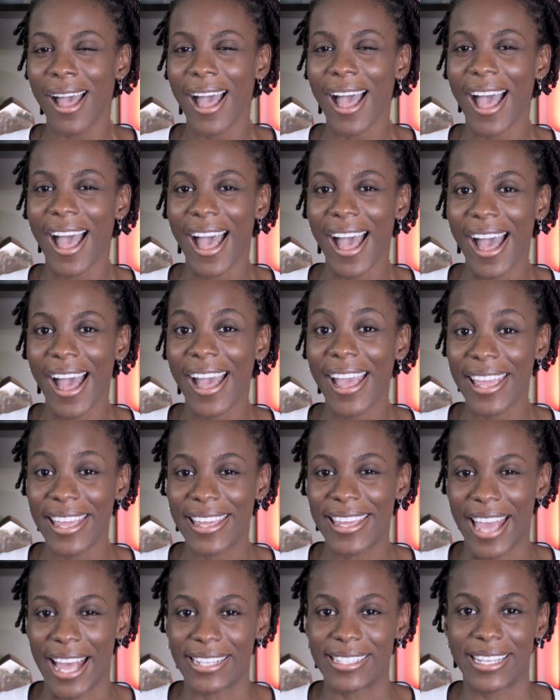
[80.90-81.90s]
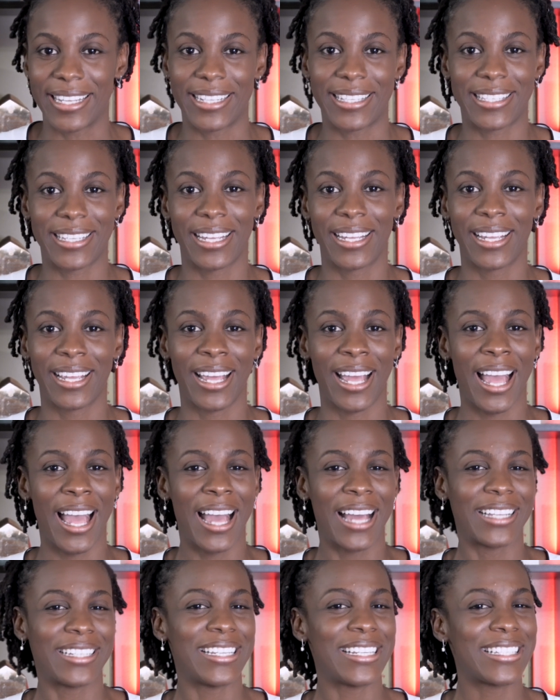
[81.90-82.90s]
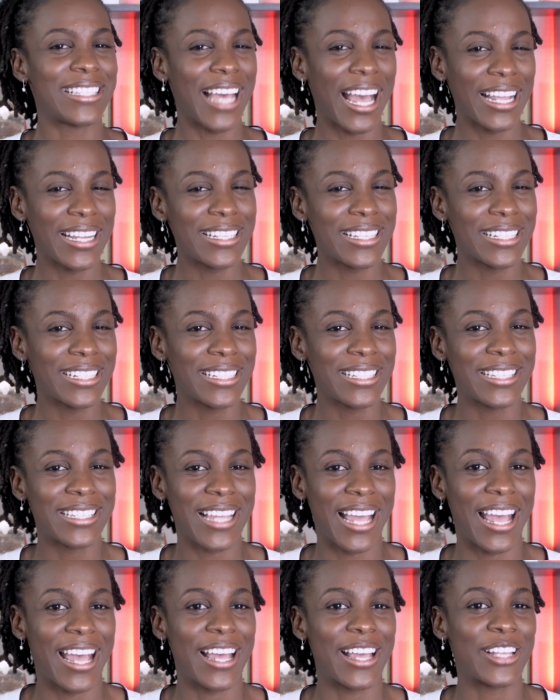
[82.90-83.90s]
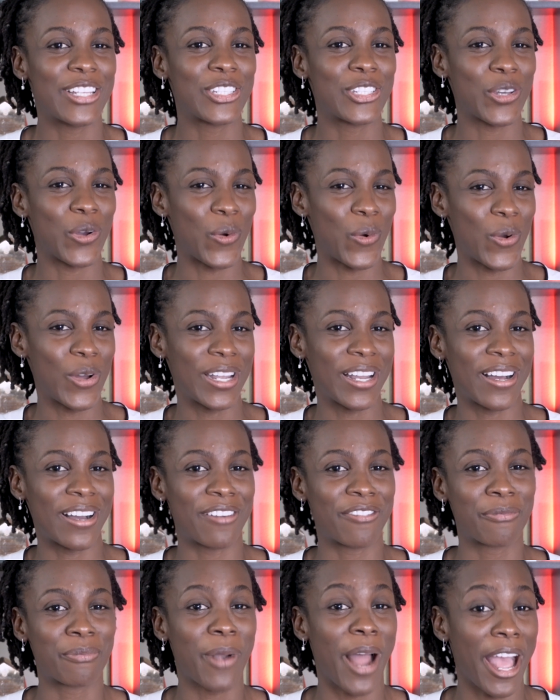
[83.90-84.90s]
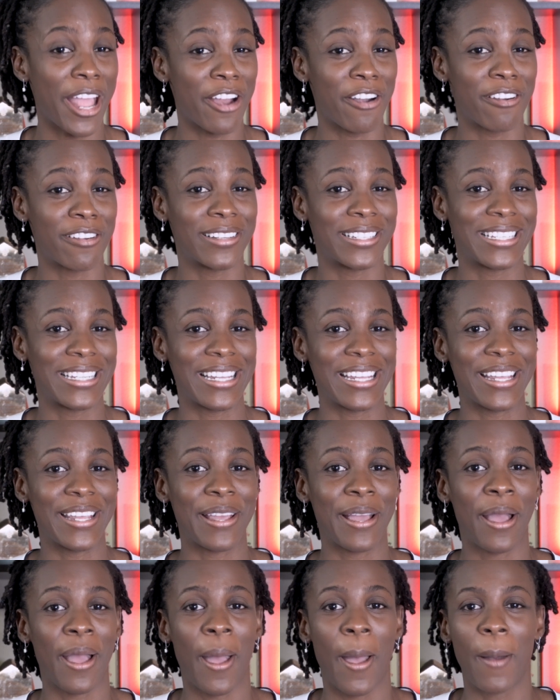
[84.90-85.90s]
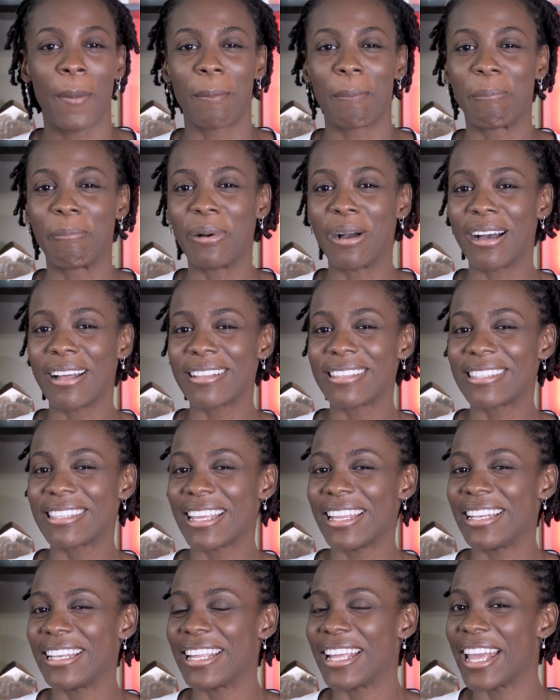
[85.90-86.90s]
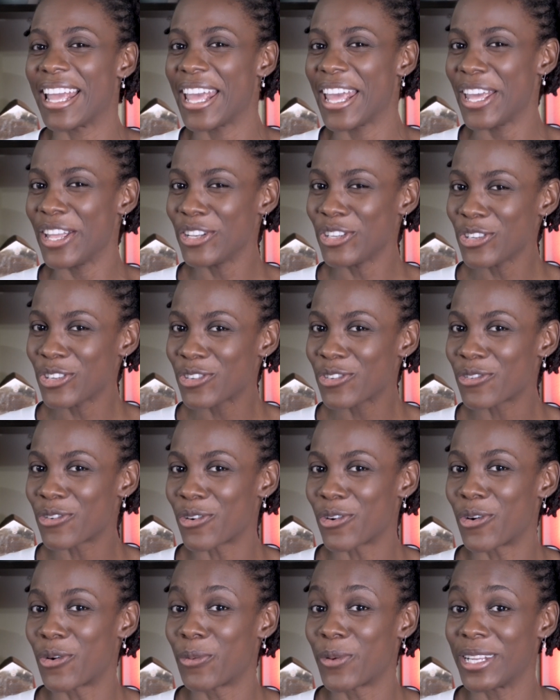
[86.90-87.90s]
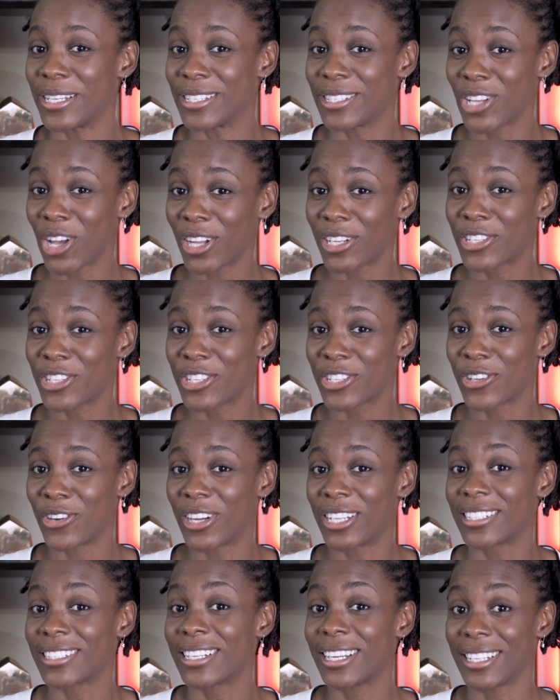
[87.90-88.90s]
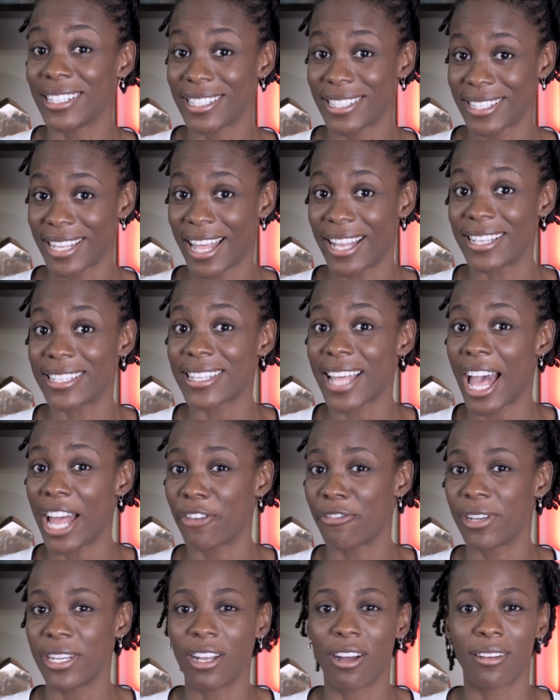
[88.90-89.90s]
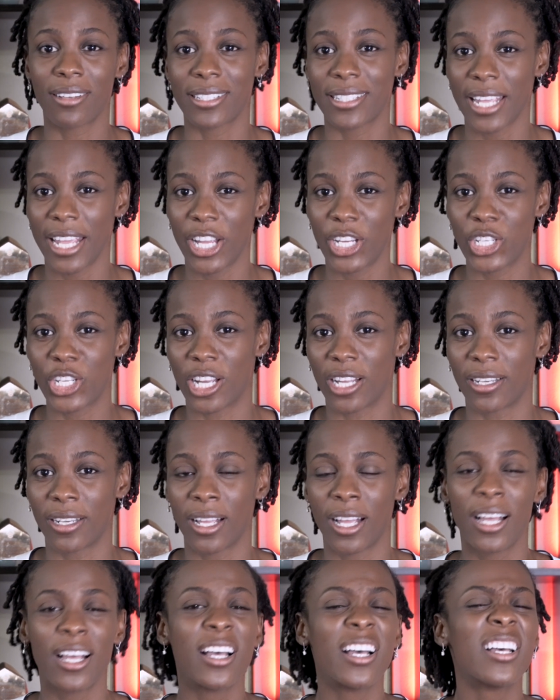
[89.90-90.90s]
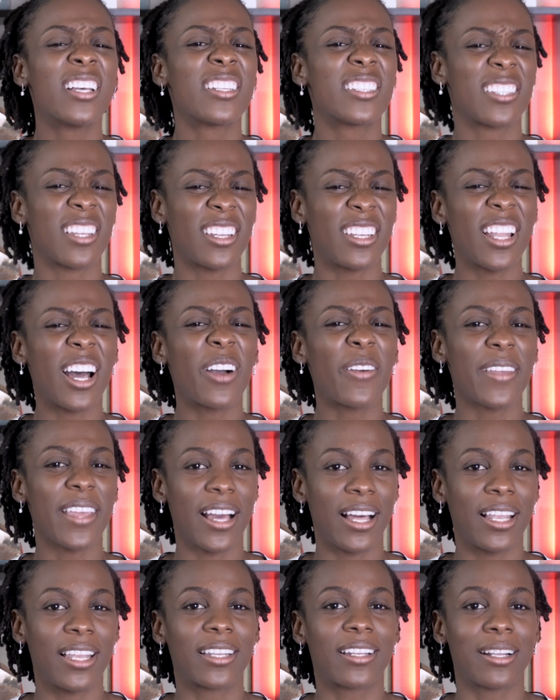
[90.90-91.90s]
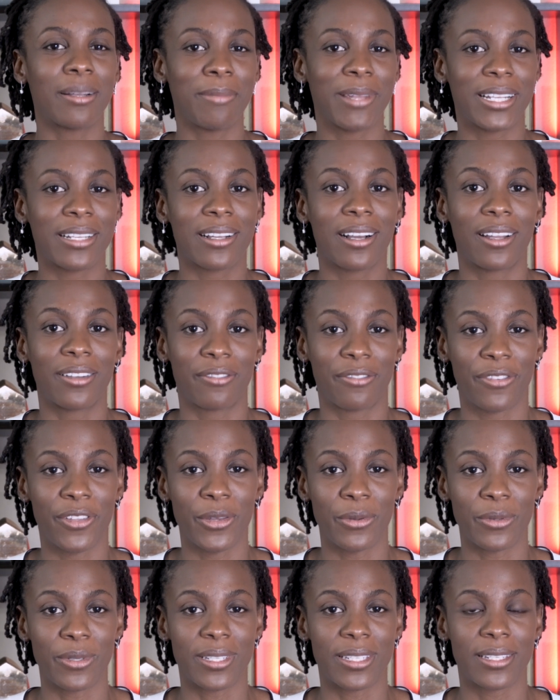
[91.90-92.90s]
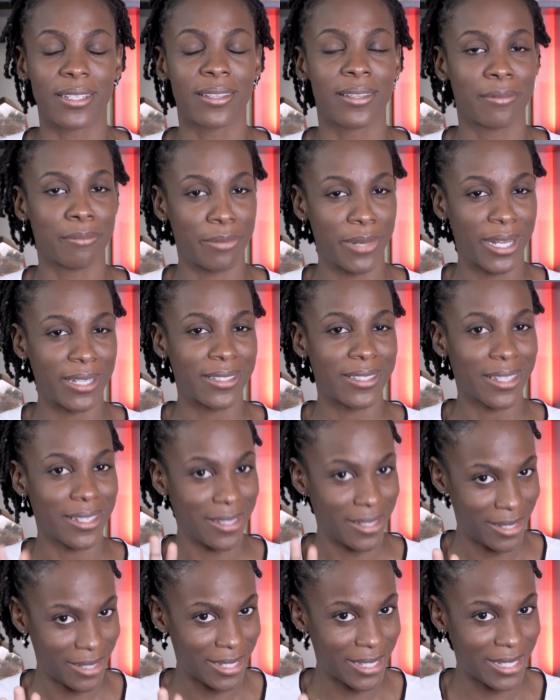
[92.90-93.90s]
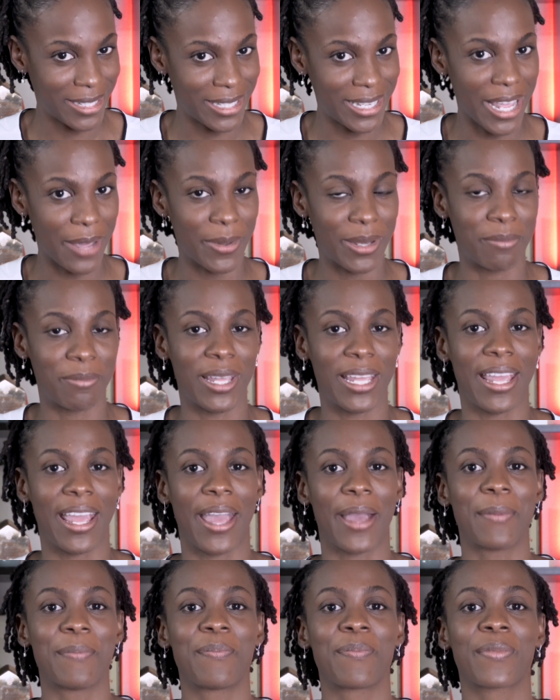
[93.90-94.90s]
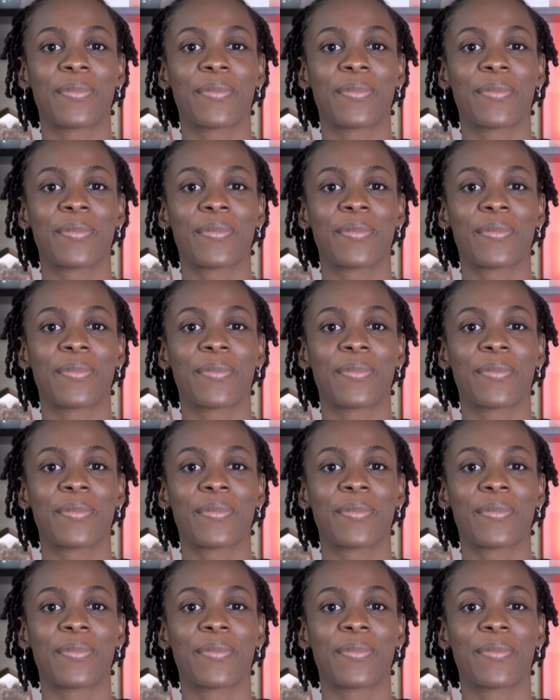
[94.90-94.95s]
I get it. The title says order of priority, but in the intro we touched on consent and renunciation. So now you're a little bit confused, but stay with me here.